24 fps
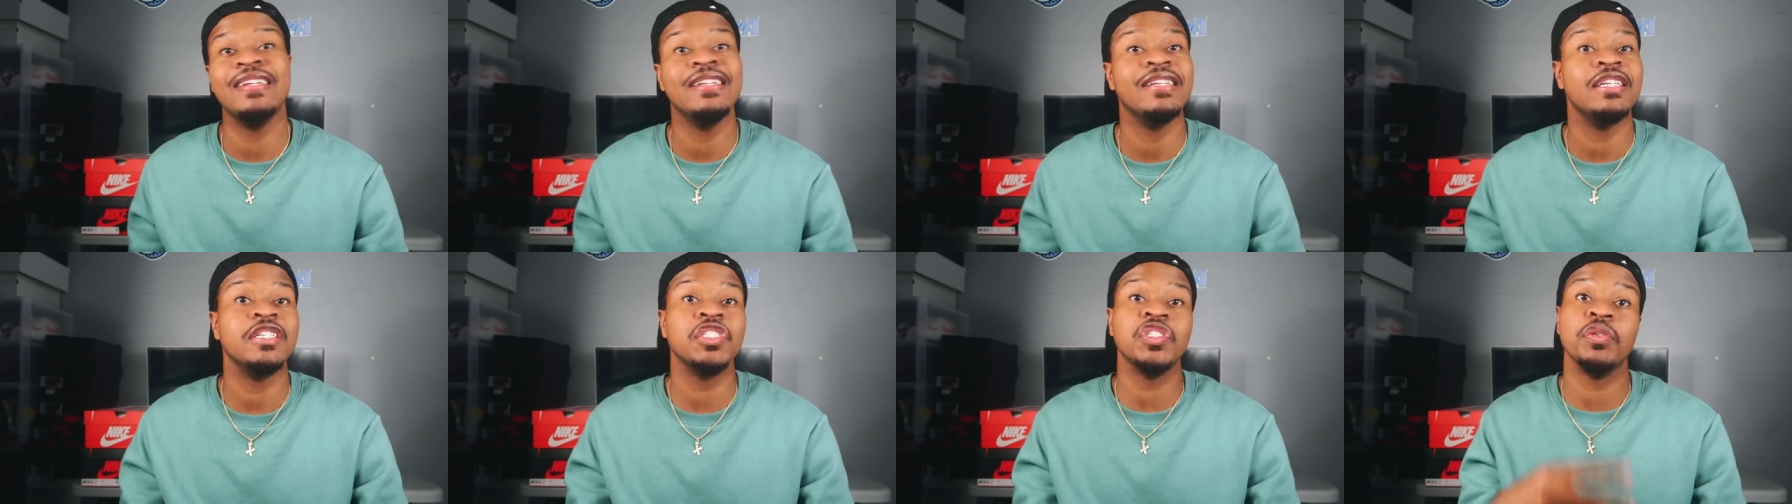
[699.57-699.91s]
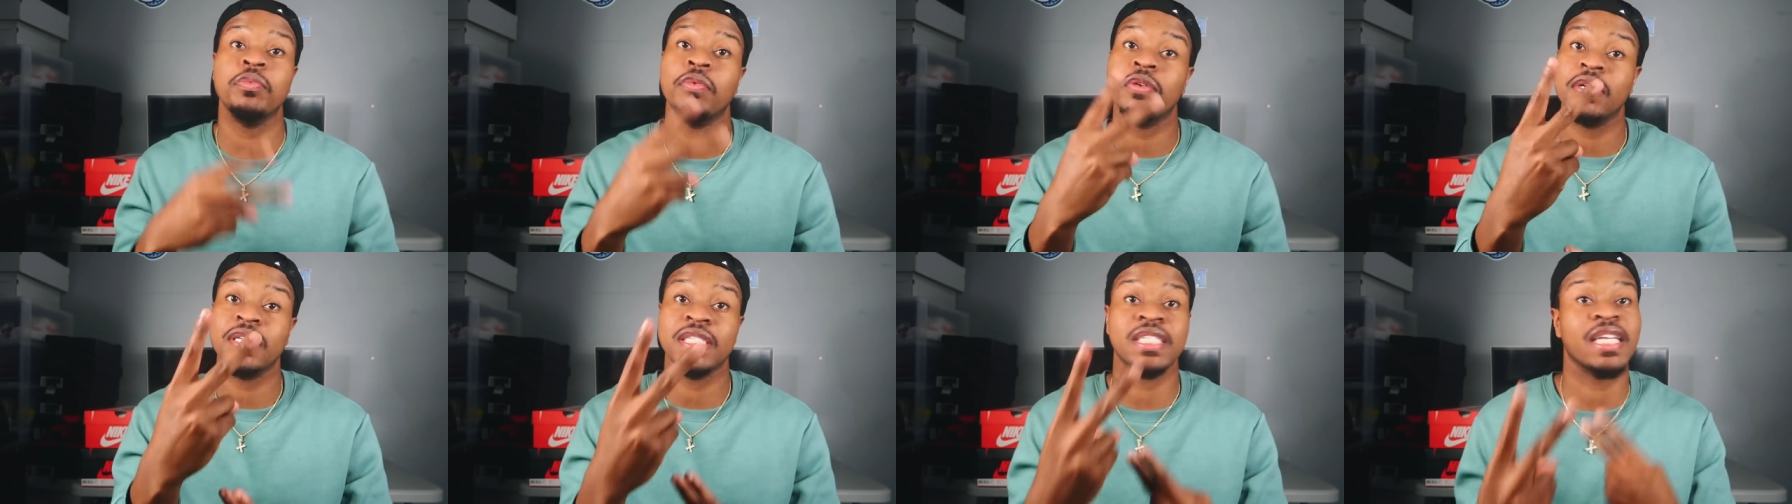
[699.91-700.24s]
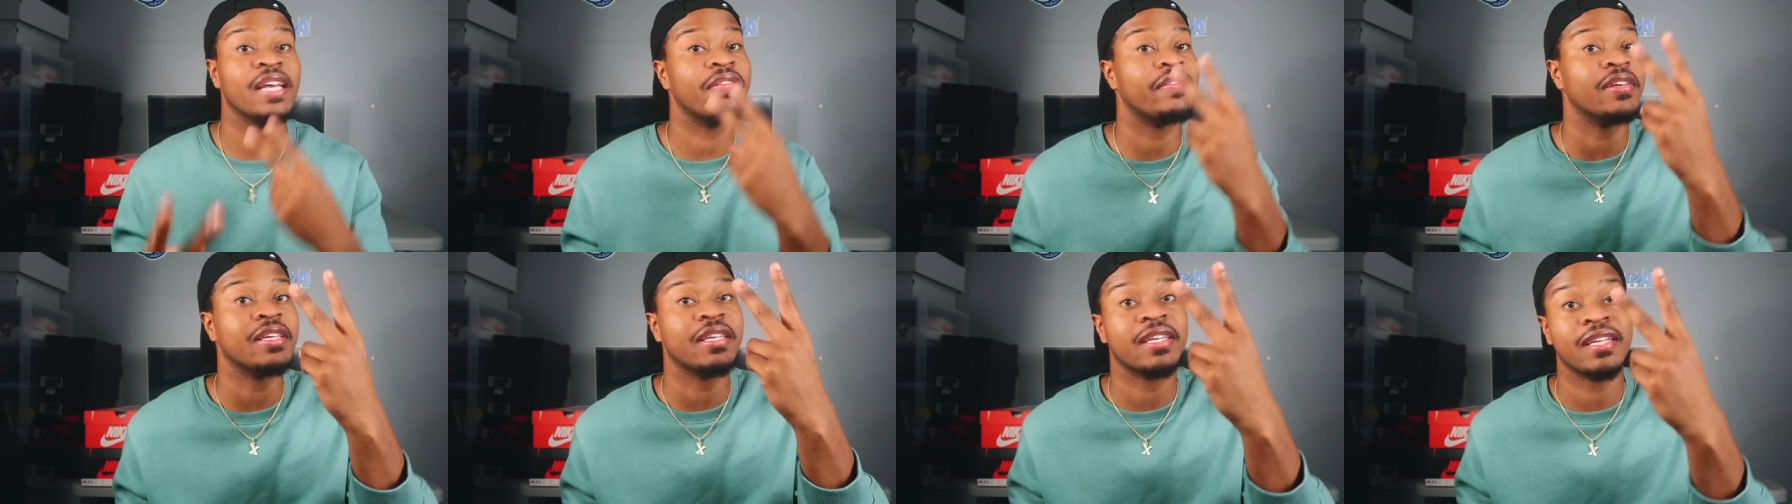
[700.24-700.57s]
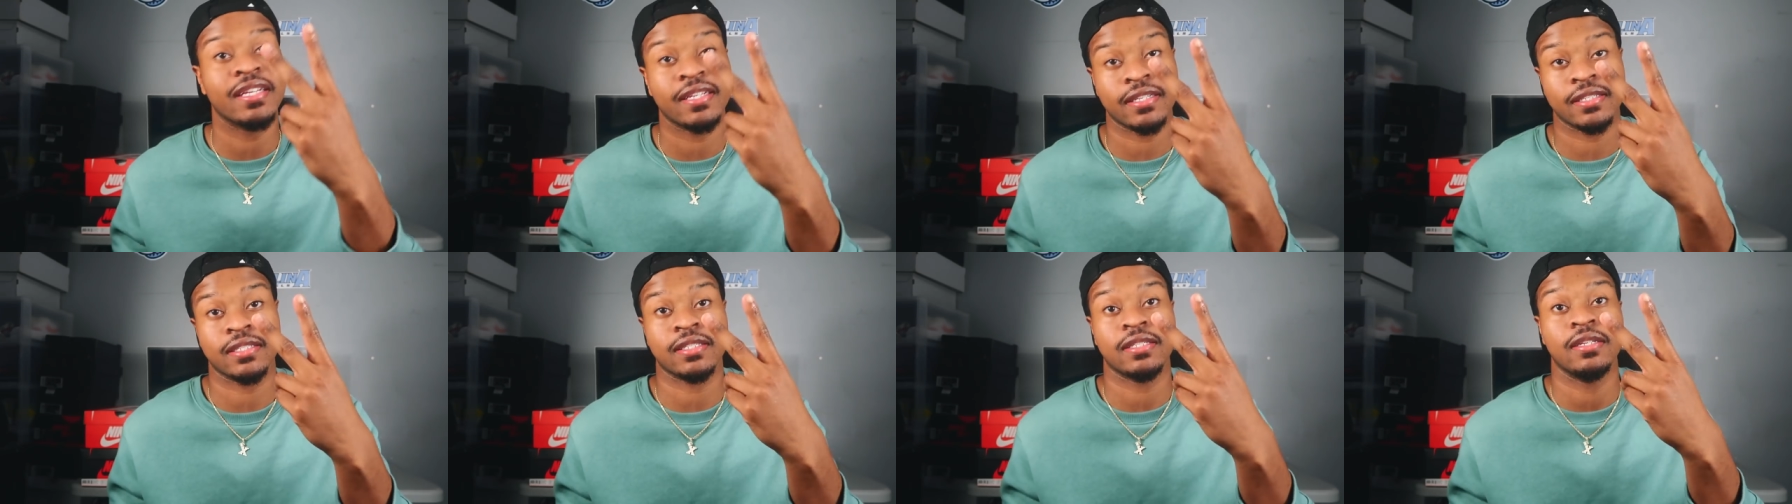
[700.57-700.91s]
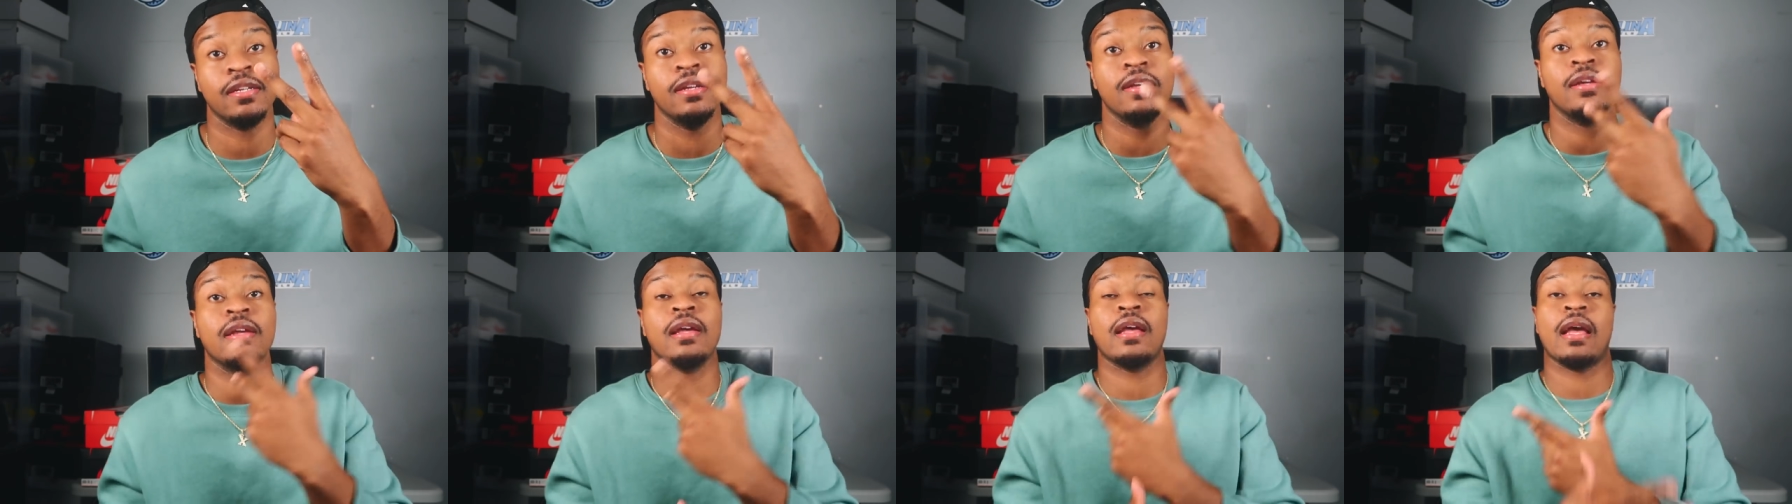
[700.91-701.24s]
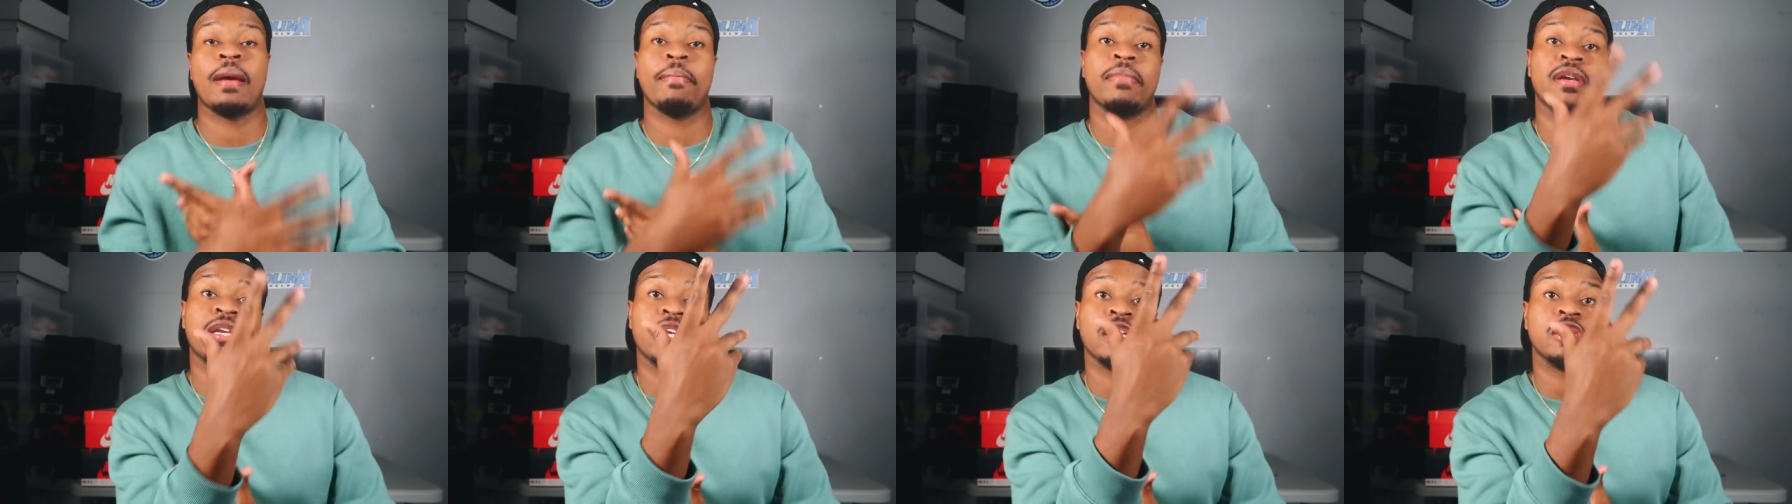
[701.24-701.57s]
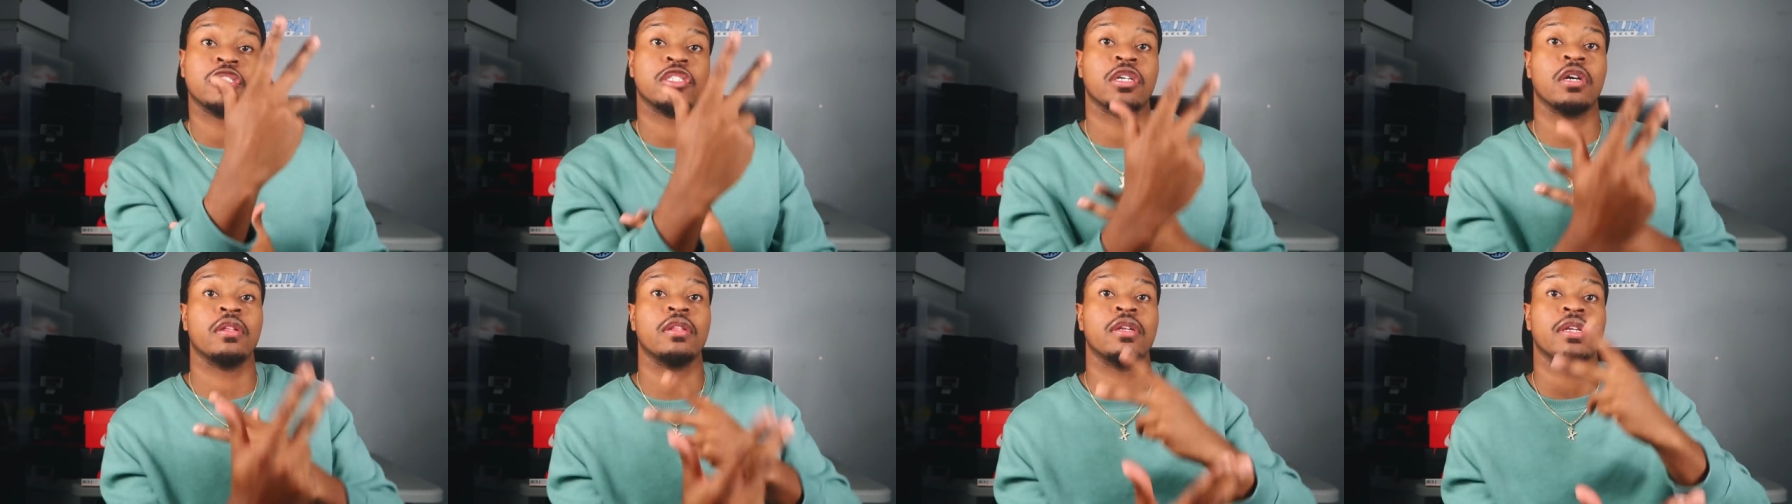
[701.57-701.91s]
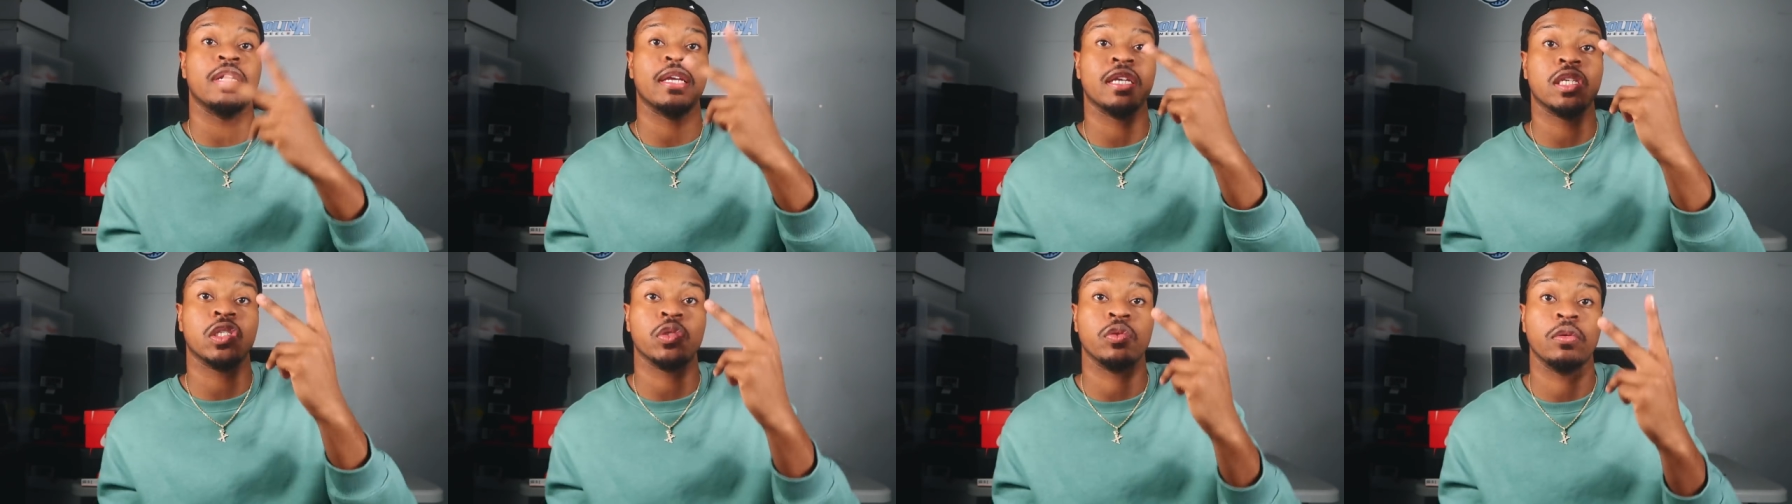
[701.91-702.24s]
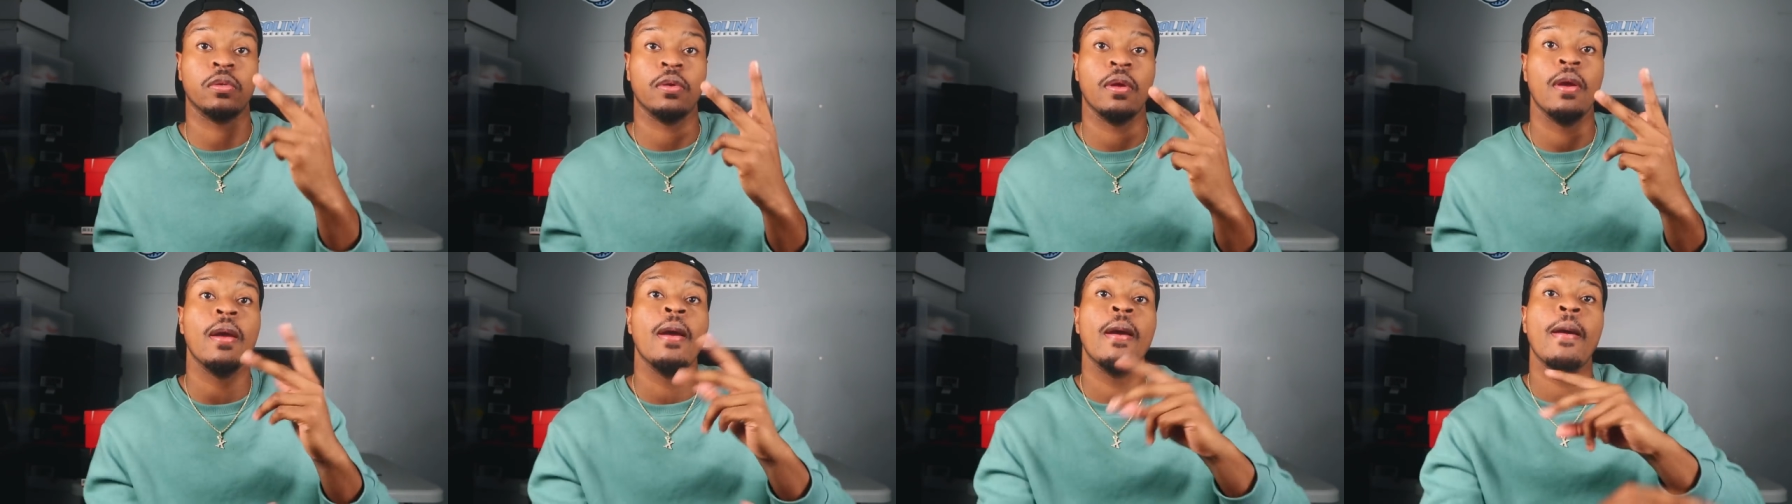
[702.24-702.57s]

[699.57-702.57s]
This your boy Xavier Kicks. I'm gonna catch y'all in the next one.